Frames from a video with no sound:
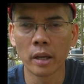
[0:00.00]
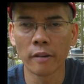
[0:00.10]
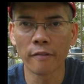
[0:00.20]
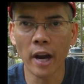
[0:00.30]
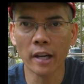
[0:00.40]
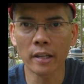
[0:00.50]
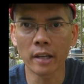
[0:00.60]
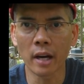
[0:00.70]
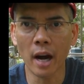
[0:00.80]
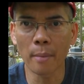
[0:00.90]
In fact,
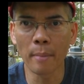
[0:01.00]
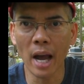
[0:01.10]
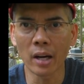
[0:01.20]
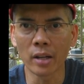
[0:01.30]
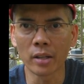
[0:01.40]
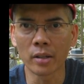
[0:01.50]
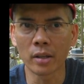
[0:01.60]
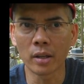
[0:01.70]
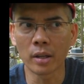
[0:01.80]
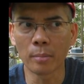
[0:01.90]
I mounted,
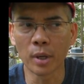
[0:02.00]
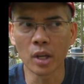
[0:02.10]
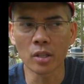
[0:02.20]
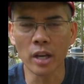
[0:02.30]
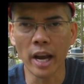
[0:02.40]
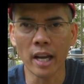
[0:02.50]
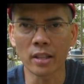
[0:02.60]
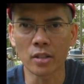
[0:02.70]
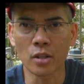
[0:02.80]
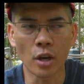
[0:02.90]
because I had
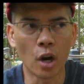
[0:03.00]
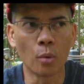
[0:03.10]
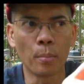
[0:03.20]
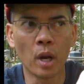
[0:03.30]
the scope,